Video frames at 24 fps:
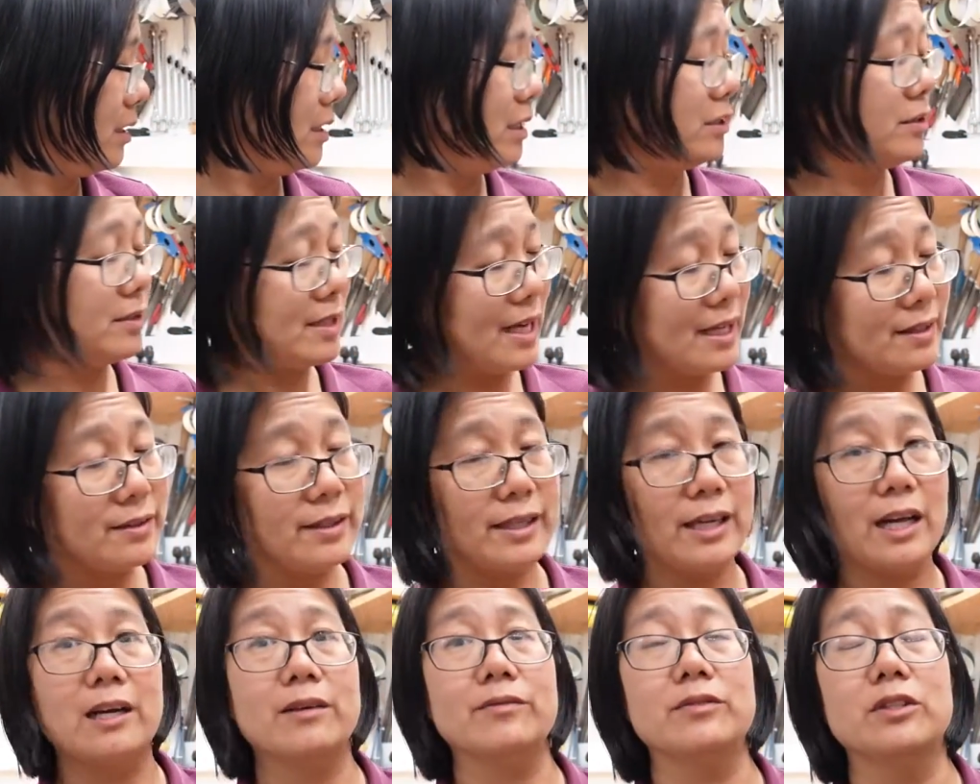
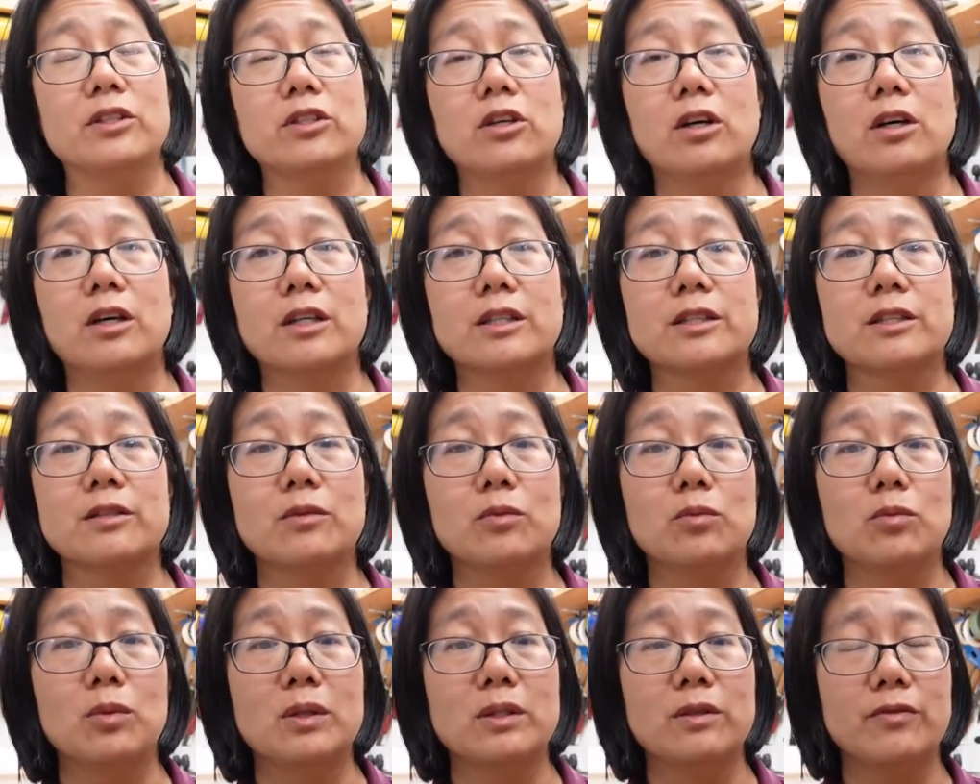Sadly, I haven't got
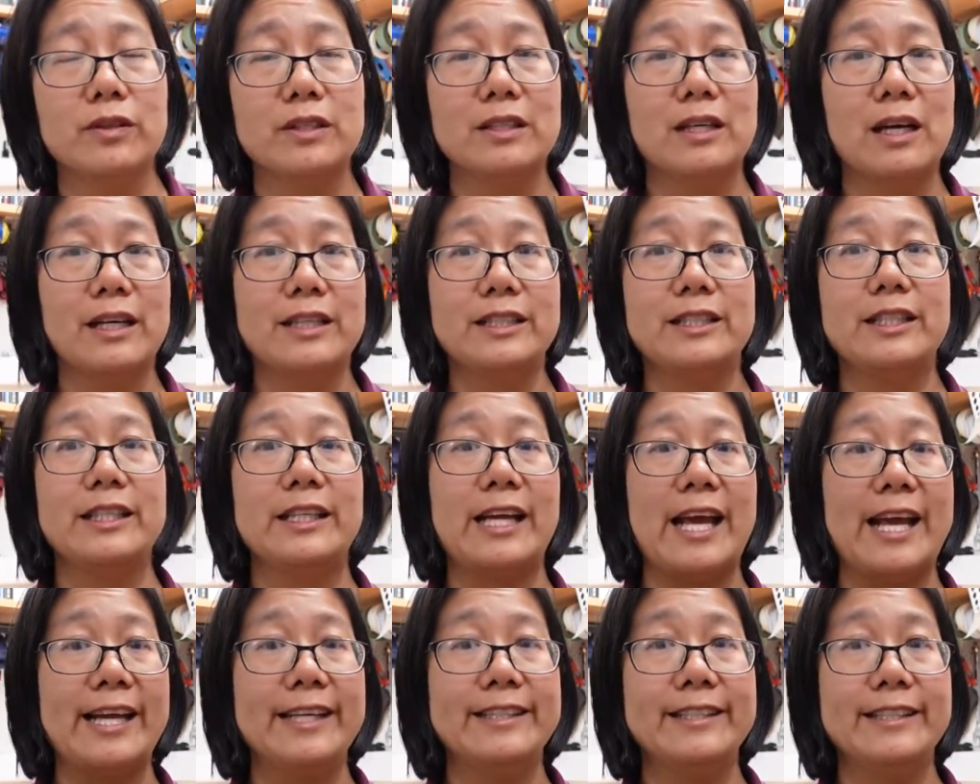one of the
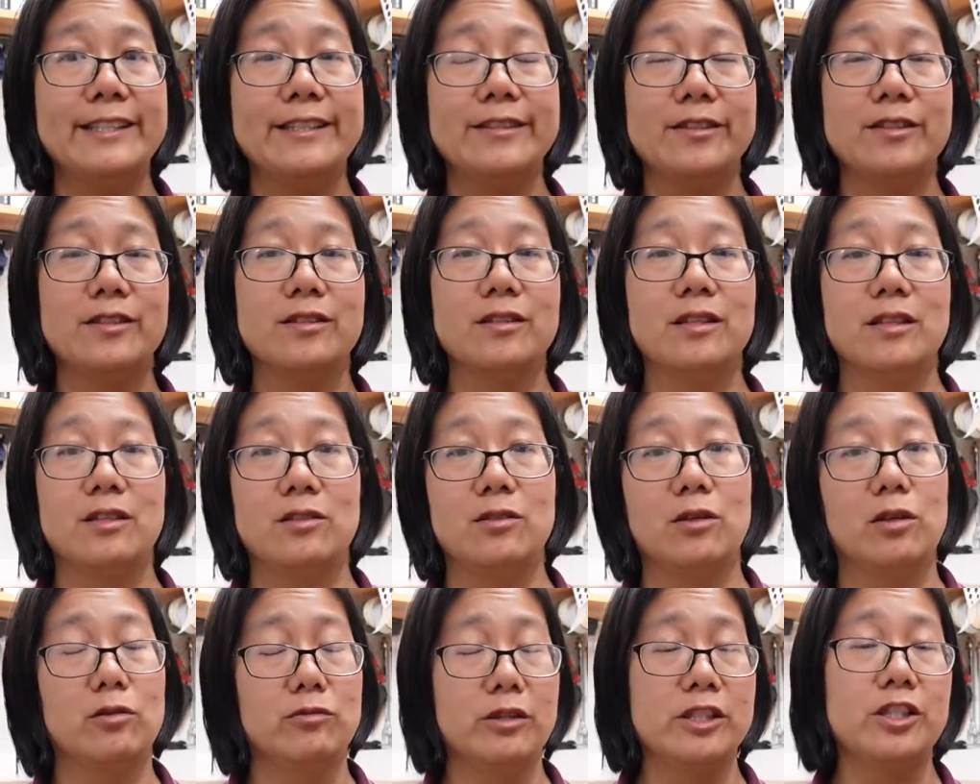1980s
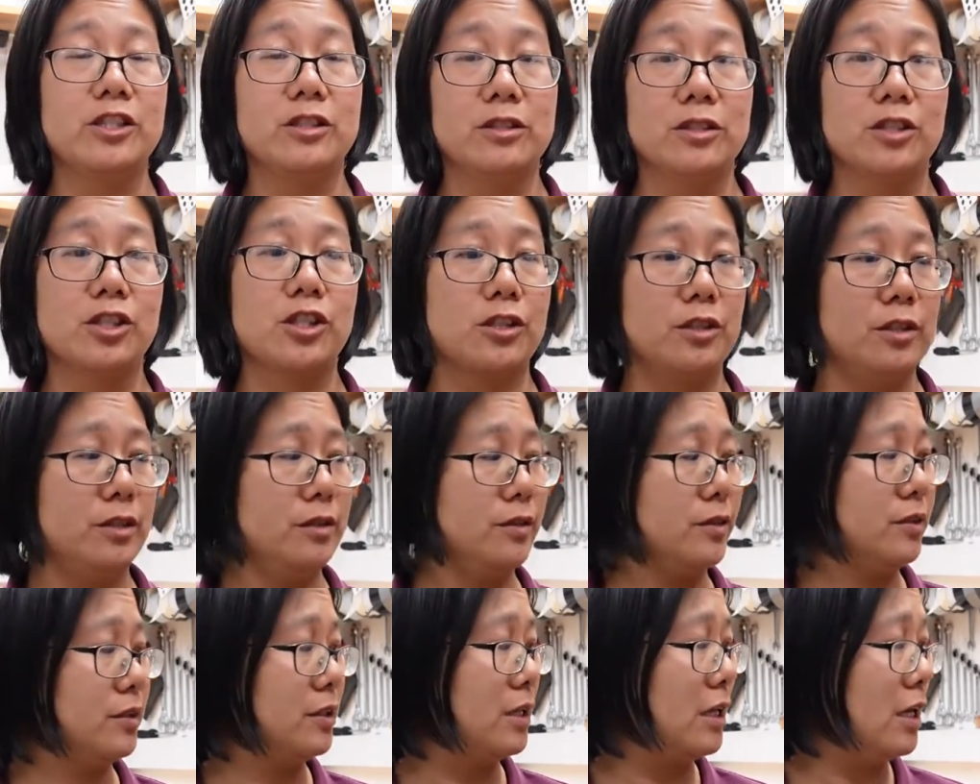original
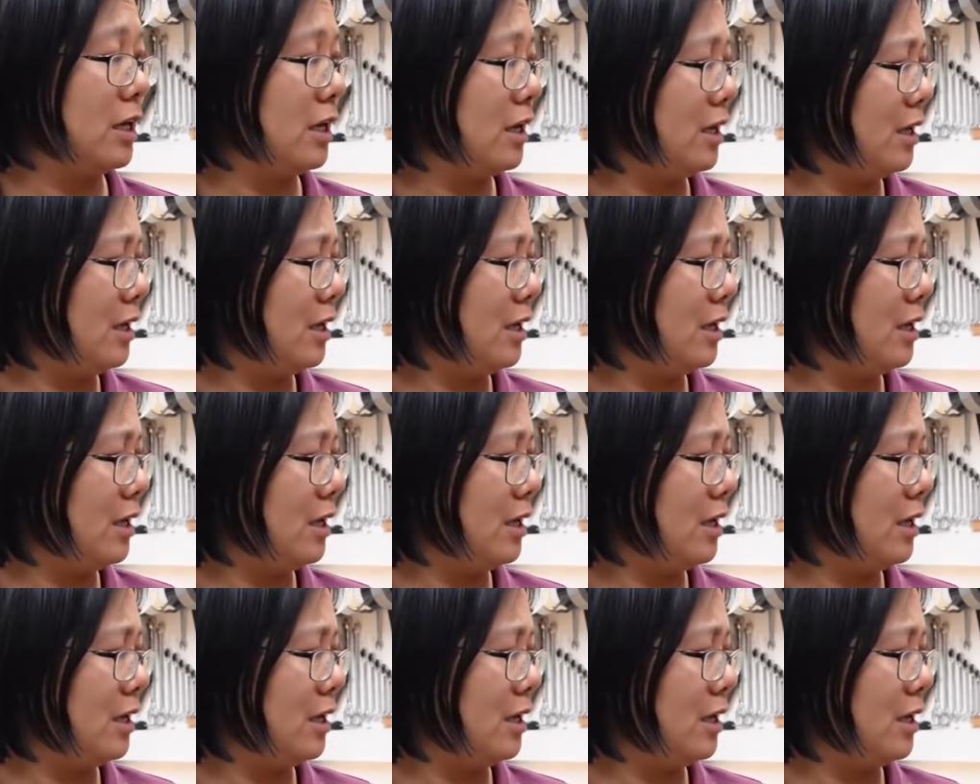shirts,